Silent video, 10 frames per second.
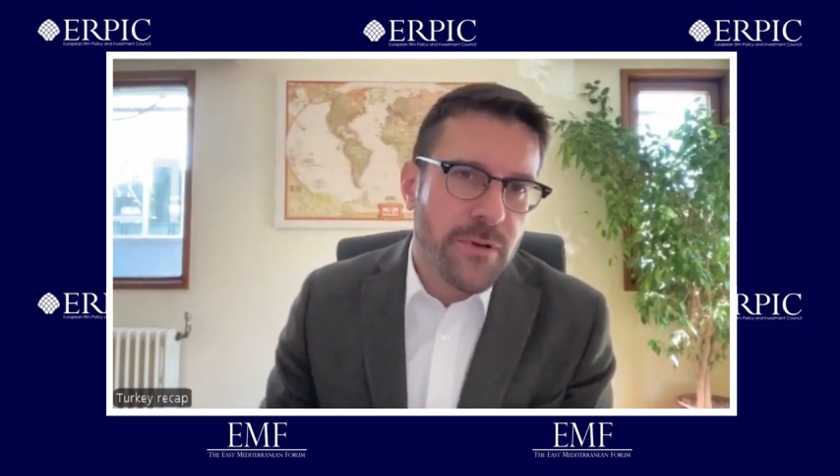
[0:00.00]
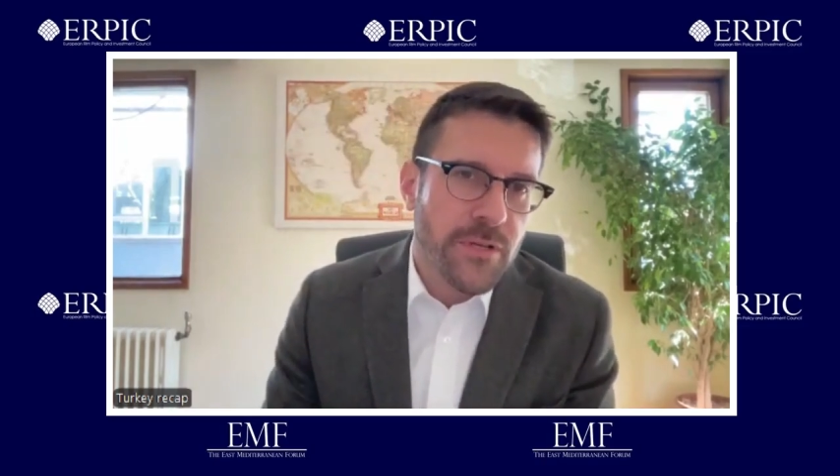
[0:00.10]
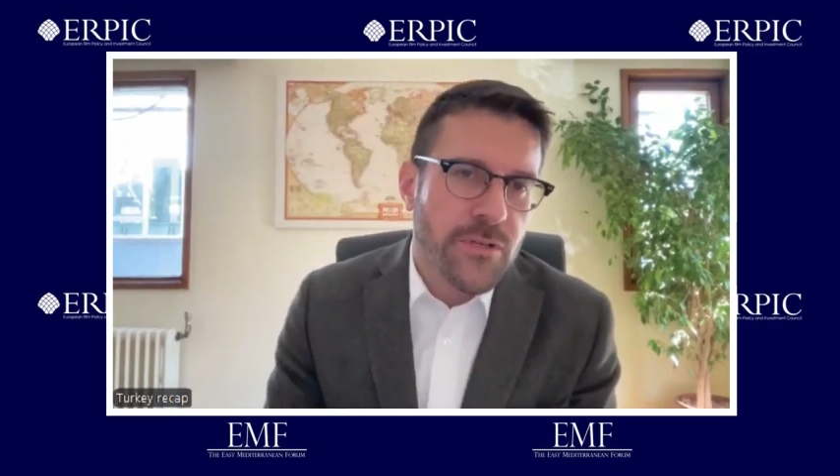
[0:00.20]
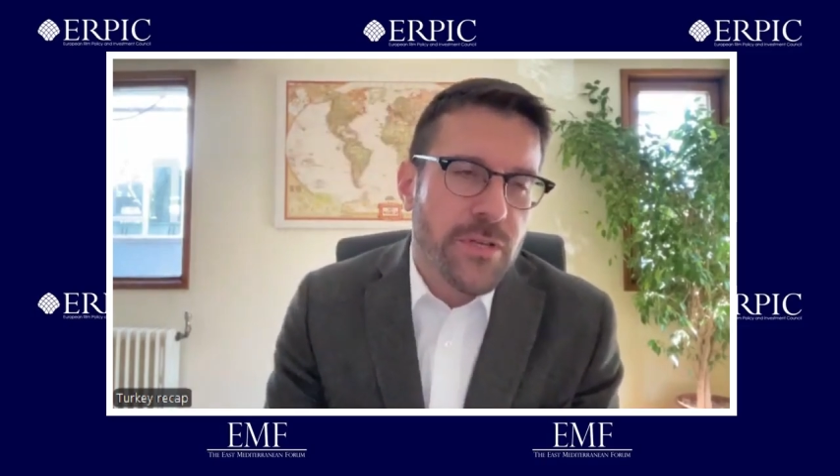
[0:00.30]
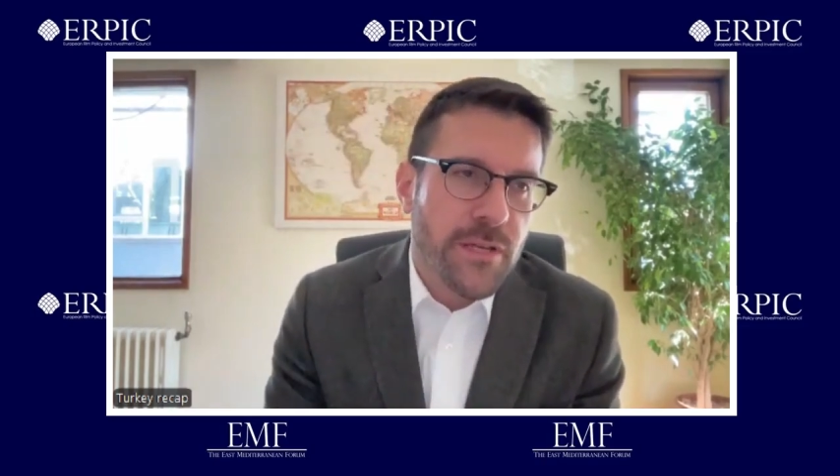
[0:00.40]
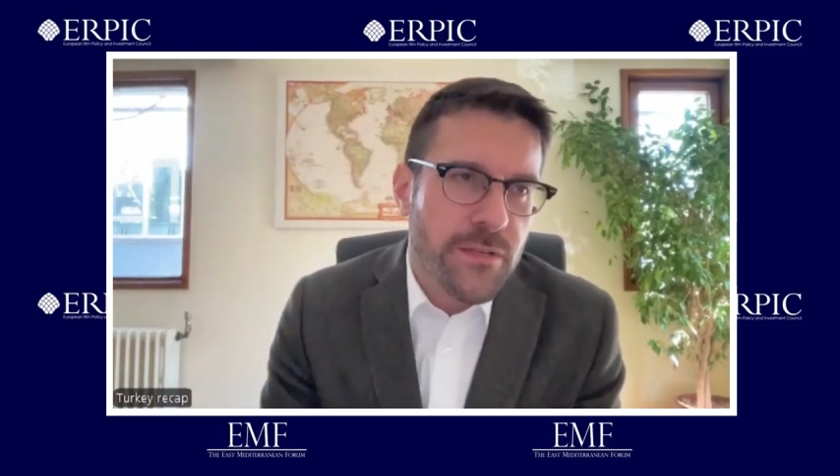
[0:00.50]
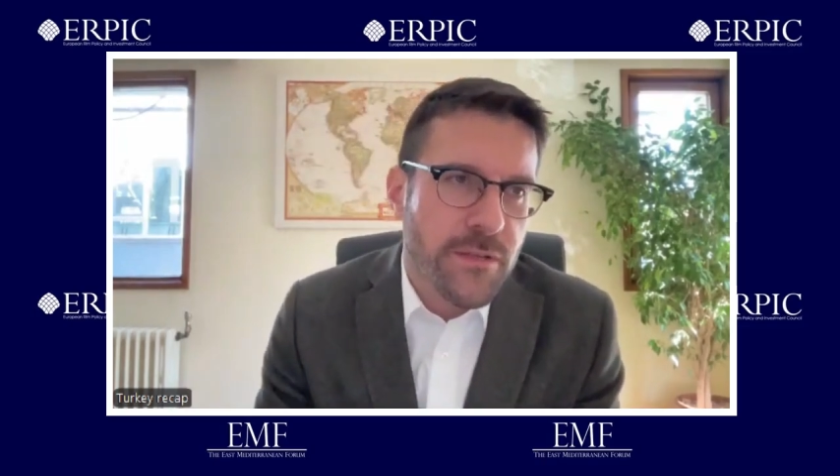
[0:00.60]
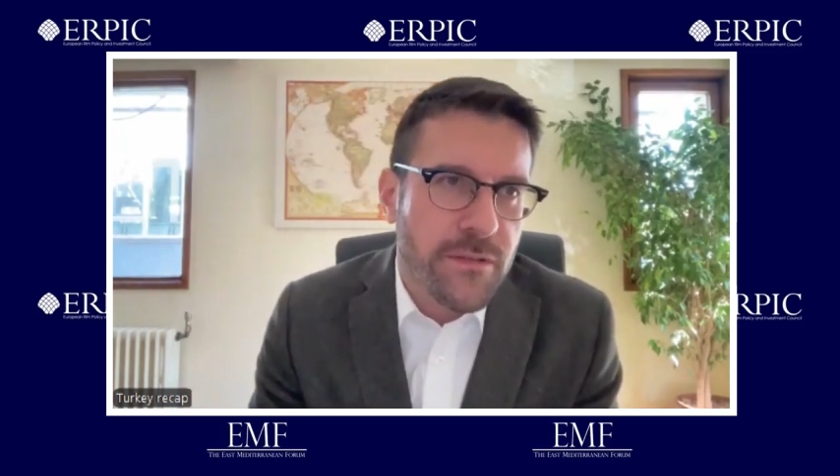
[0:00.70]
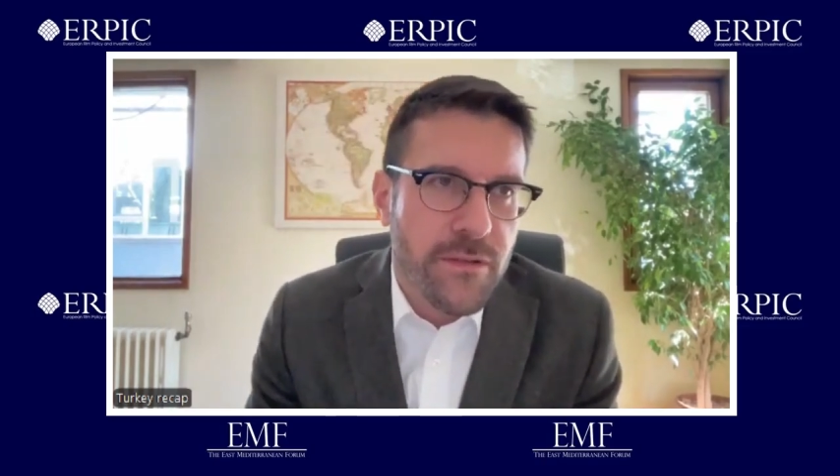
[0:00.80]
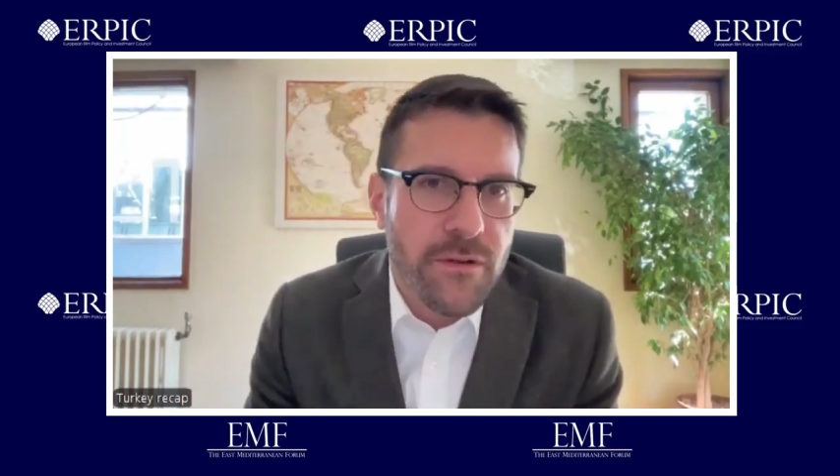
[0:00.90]

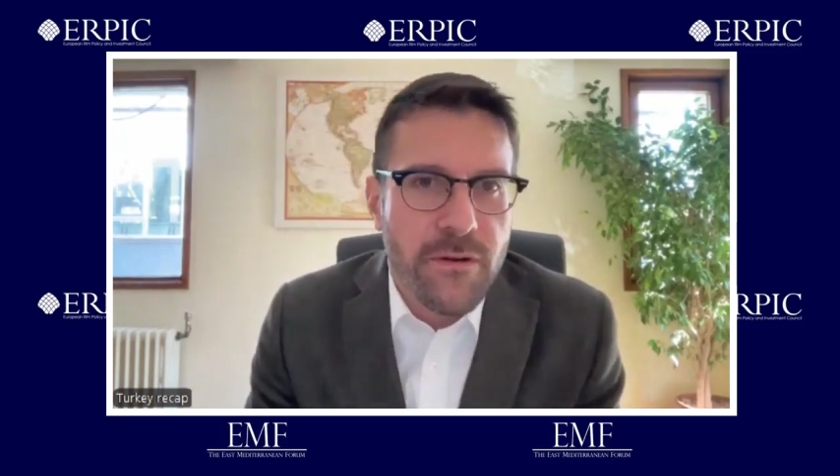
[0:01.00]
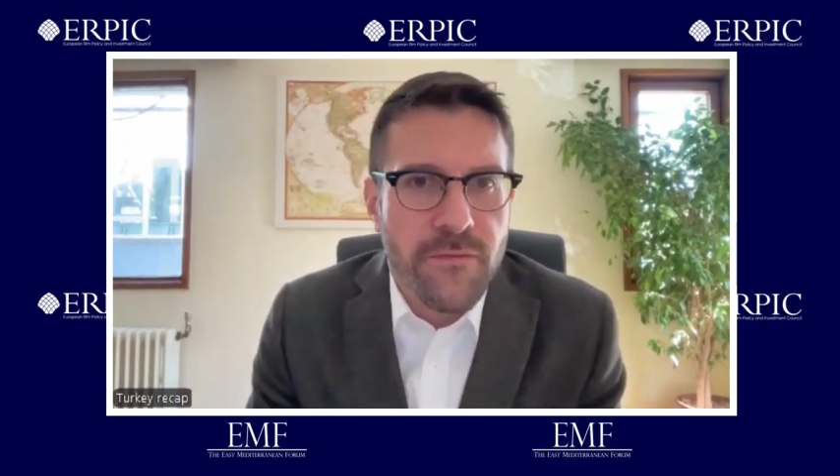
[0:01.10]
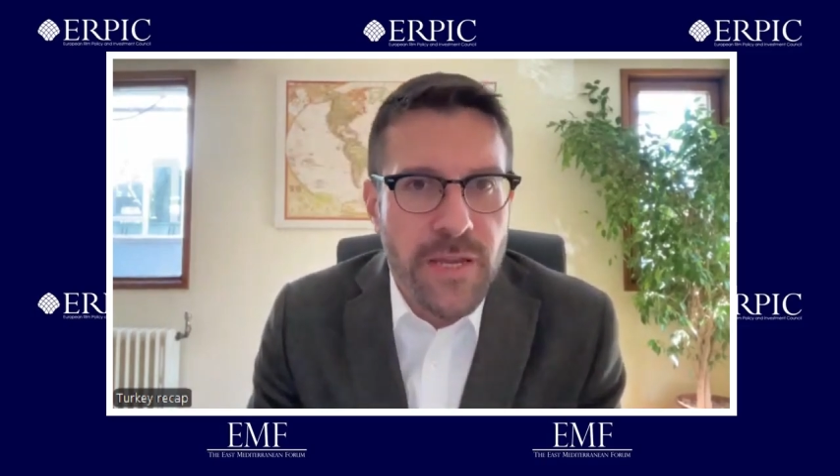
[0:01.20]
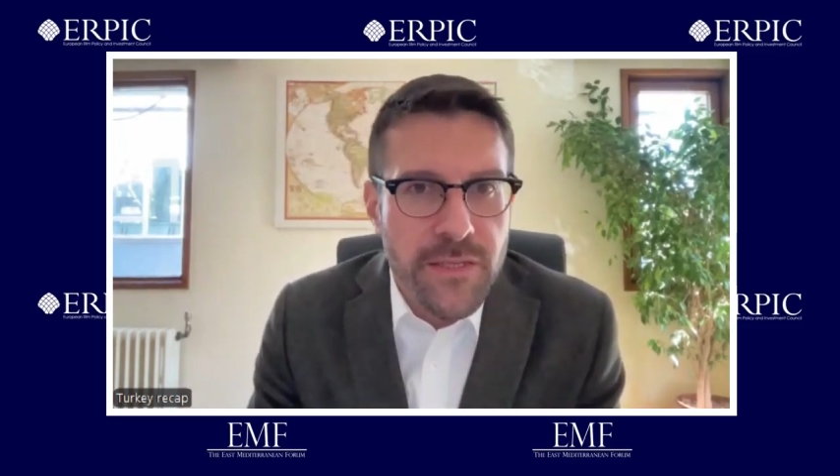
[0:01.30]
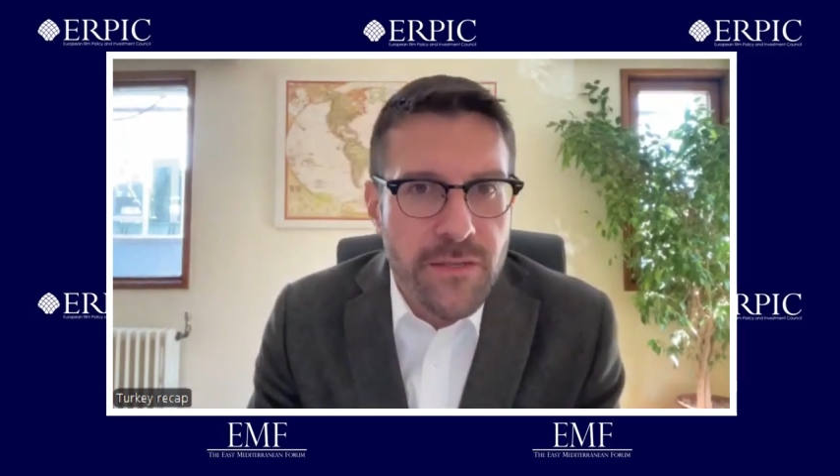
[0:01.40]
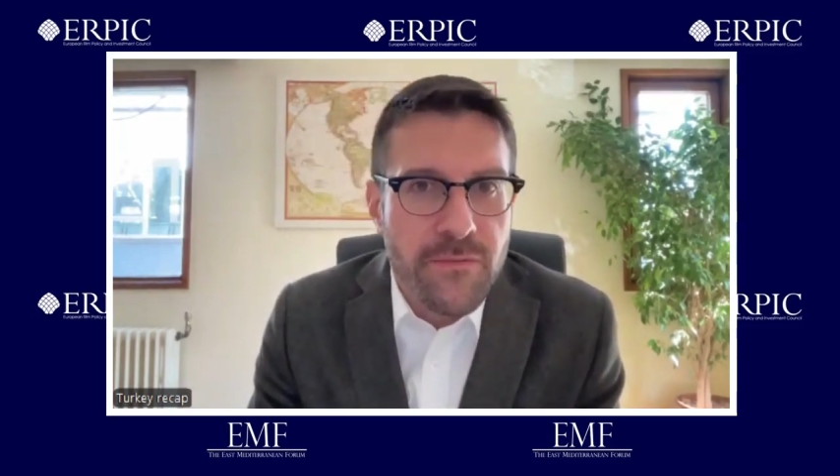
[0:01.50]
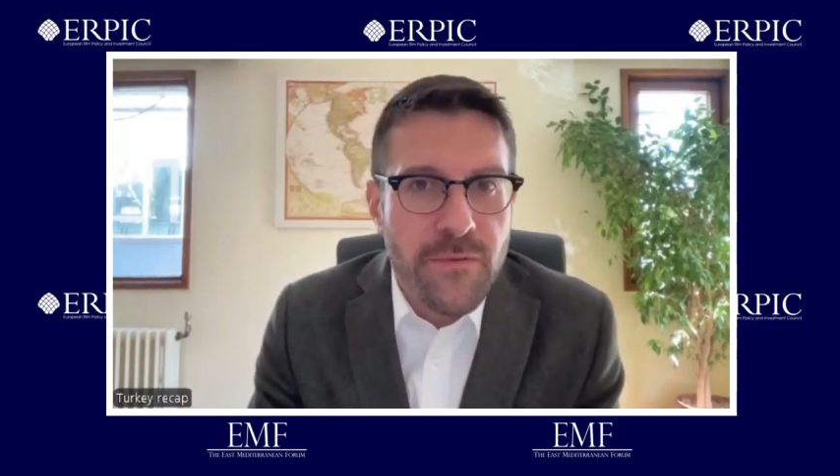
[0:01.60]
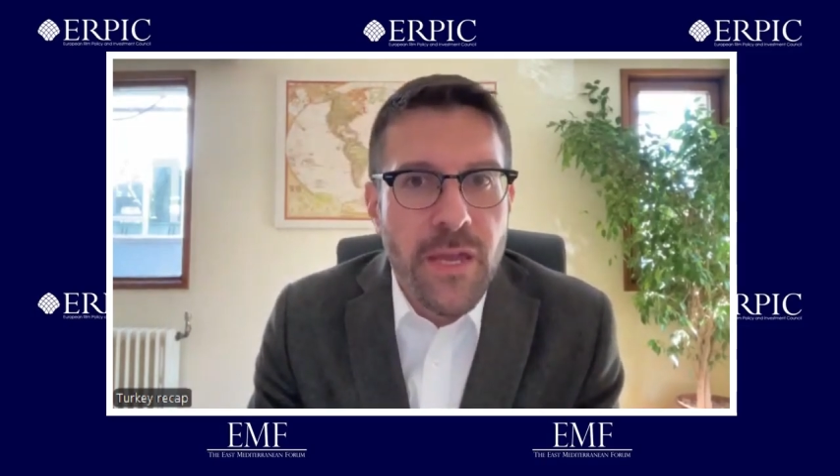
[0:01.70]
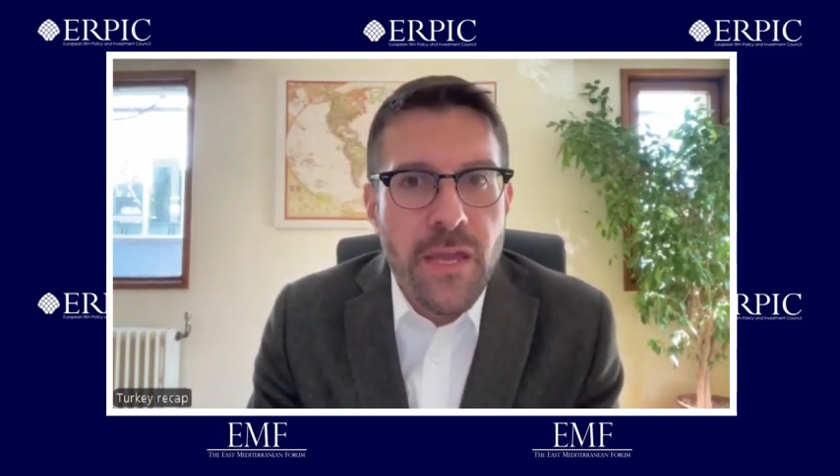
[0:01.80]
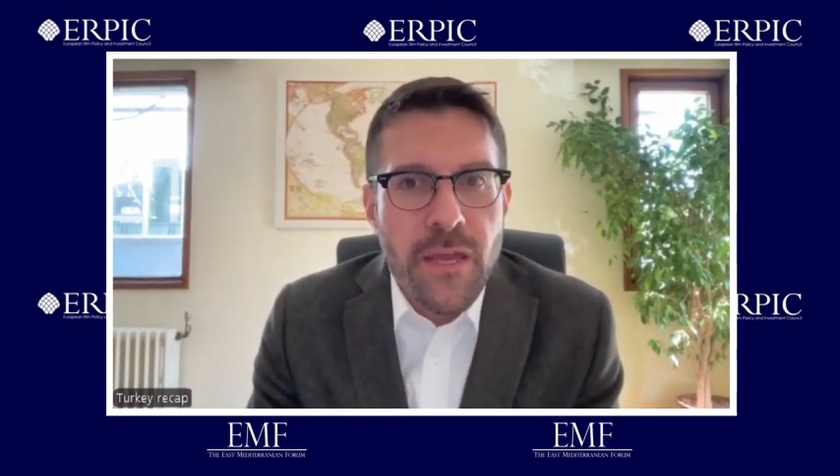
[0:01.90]
HTS's offensive.